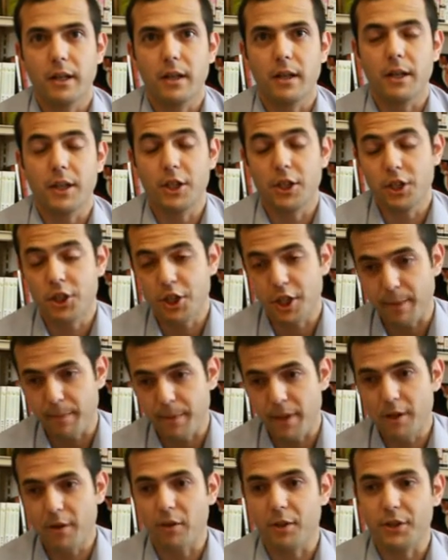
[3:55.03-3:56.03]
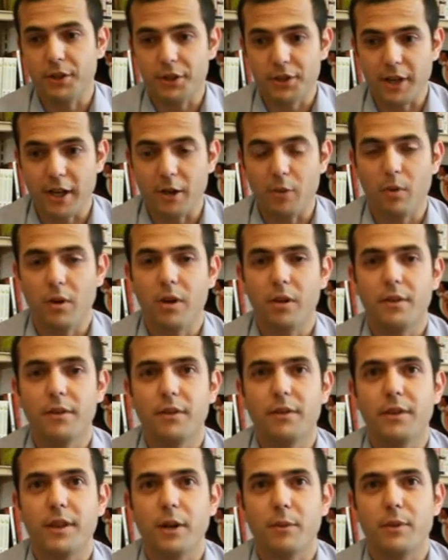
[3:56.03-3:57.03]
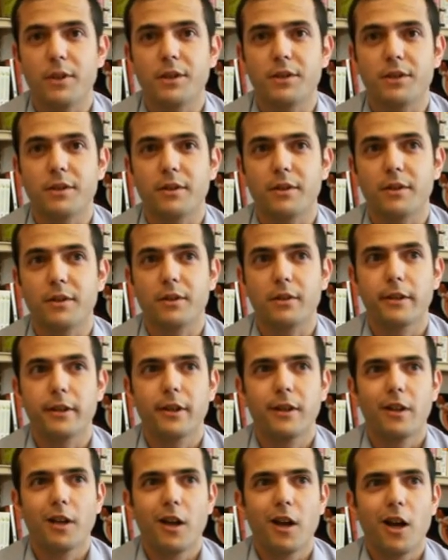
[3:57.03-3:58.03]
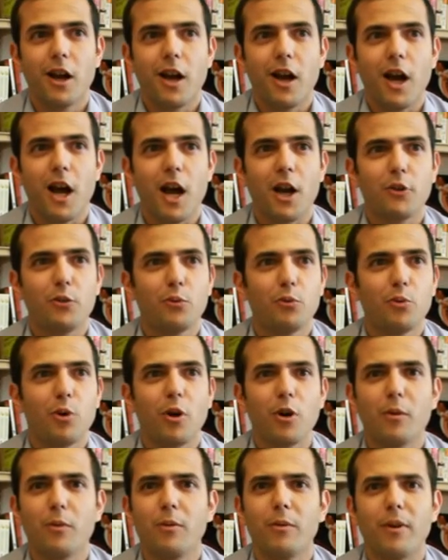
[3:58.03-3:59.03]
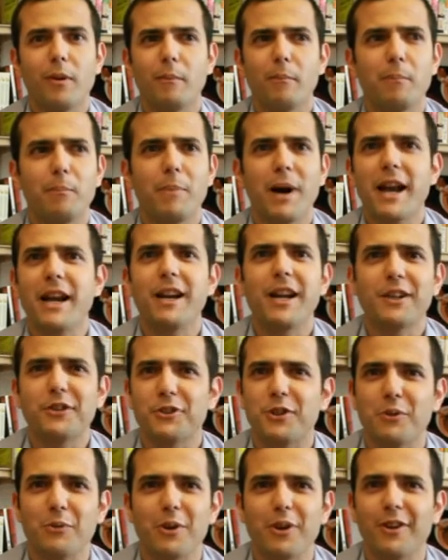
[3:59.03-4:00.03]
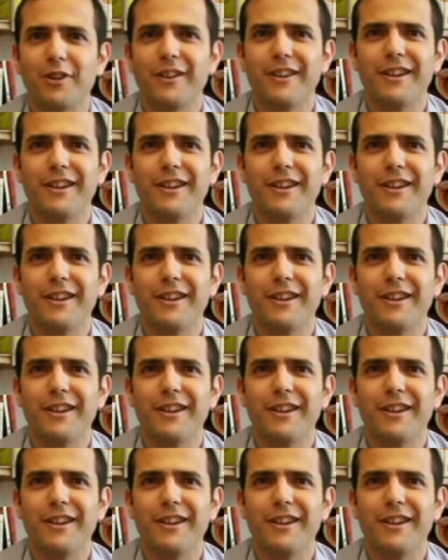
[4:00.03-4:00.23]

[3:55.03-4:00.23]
in Japan or in Taiwan, there is an annual bilateral